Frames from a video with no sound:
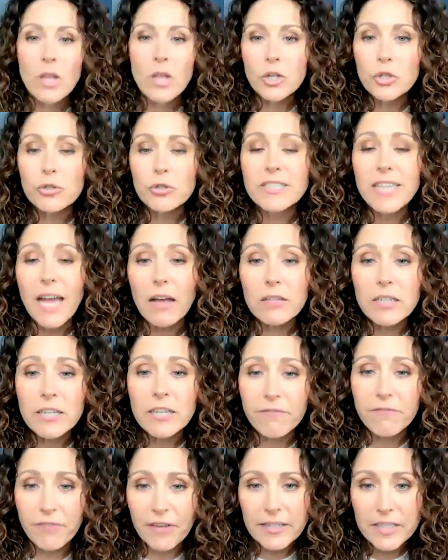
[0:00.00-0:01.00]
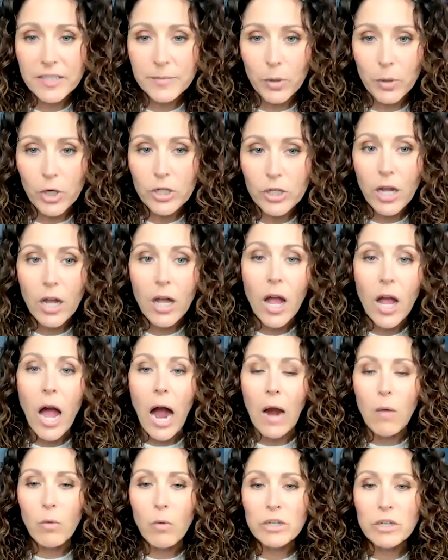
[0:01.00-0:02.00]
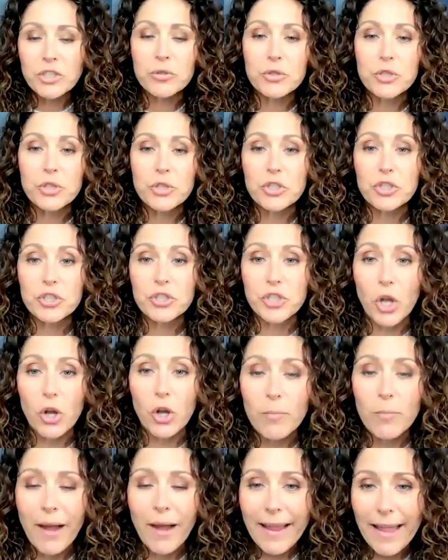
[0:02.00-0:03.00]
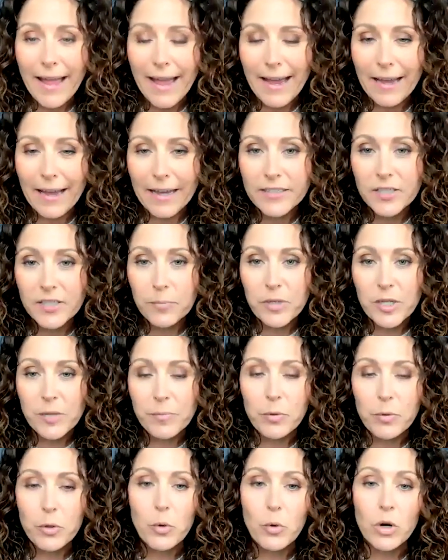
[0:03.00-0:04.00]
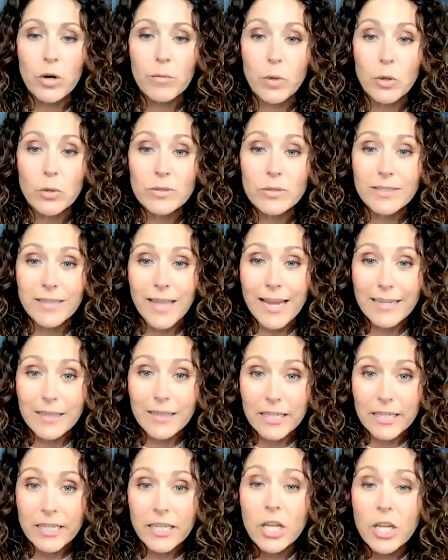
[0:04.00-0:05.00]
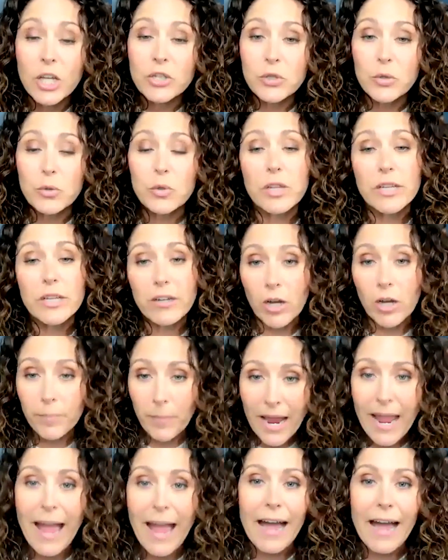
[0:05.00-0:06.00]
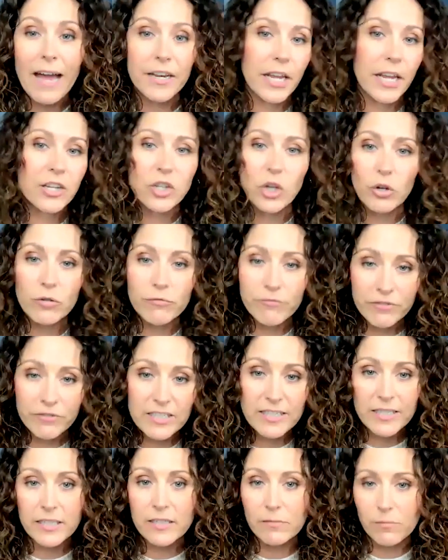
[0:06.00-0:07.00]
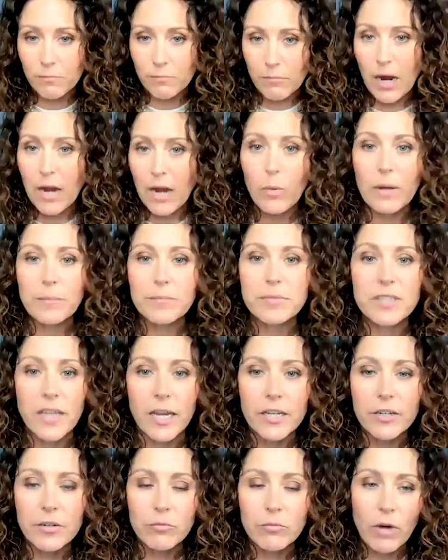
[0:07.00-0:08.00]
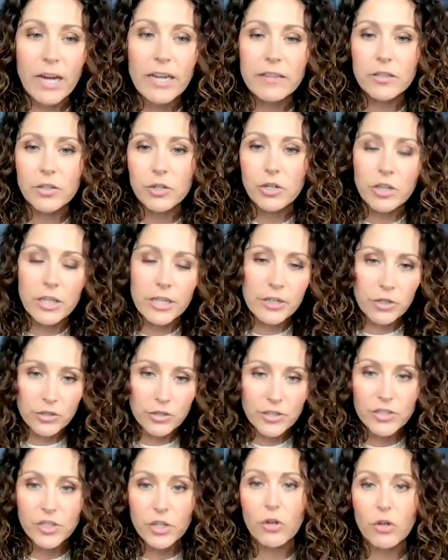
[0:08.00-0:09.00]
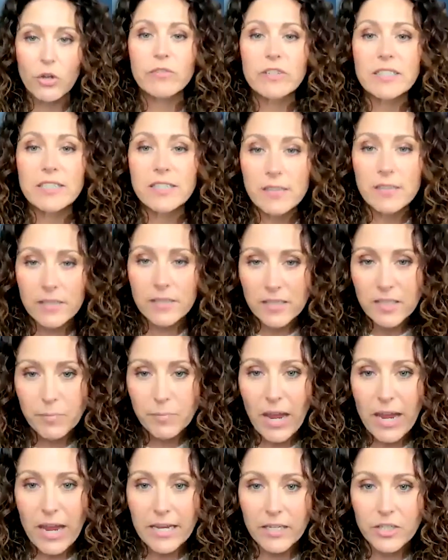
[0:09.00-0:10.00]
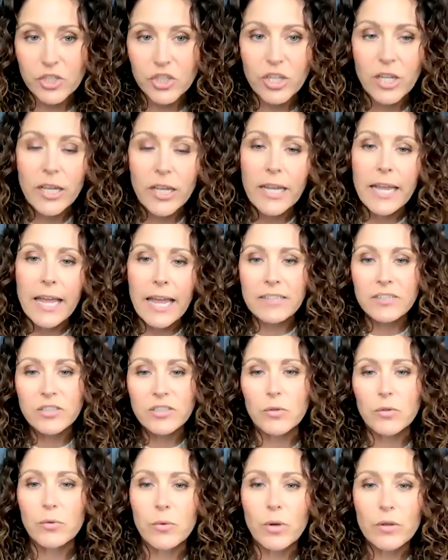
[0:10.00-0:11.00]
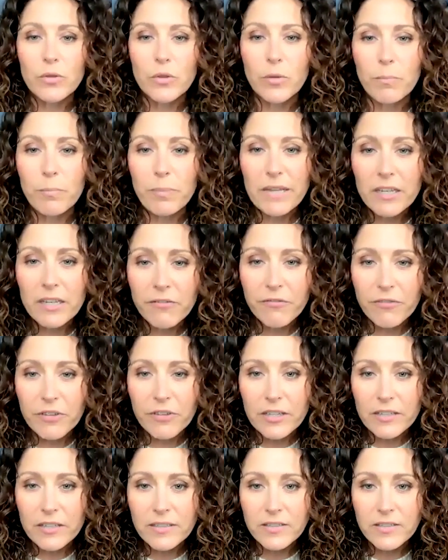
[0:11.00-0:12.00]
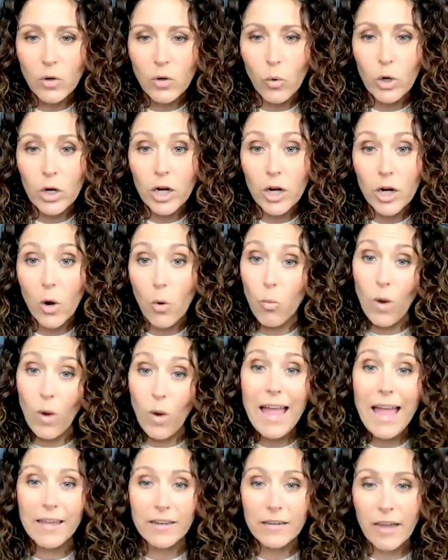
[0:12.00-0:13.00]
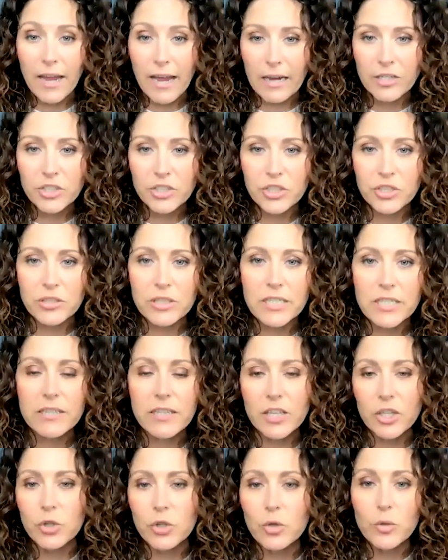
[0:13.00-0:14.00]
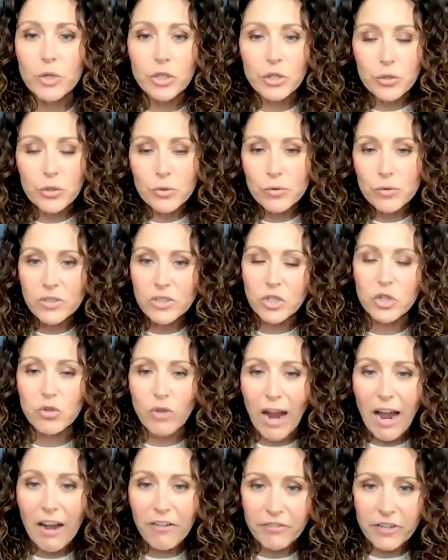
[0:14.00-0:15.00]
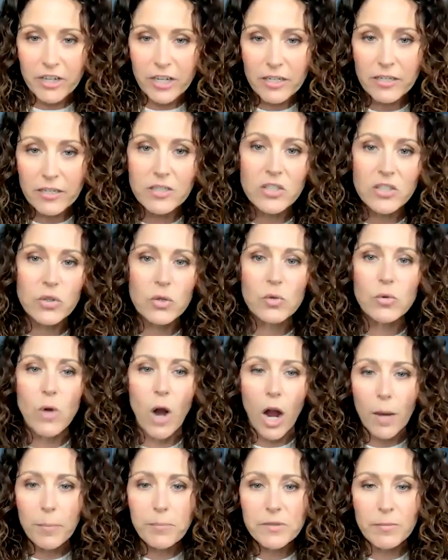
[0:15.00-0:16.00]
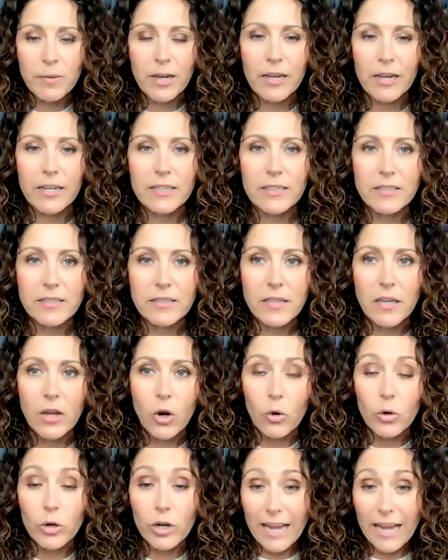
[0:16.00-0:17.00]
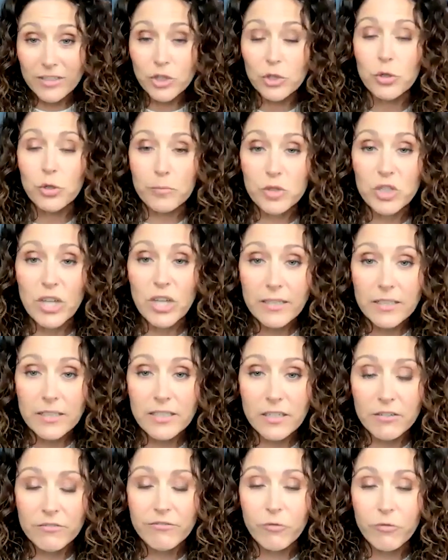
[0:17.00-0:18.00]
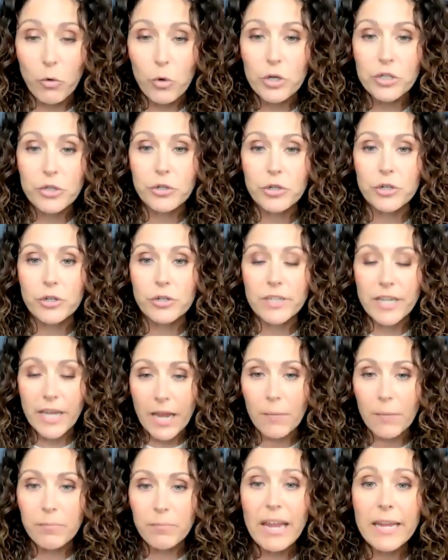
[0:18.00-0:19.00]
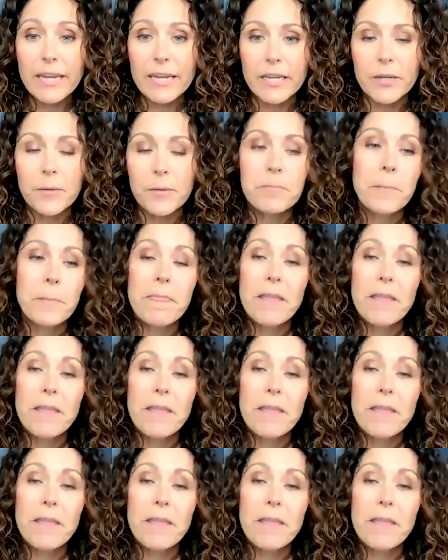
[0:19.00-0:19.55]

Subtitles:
you're telling Facebook, I want you to show my ad to people who are most likely to click on my ad and go visit my website, right? They're clickers to go visit this page. And so the benefits, or when actually, that you would use traffic to optimize or as your objective for your campaign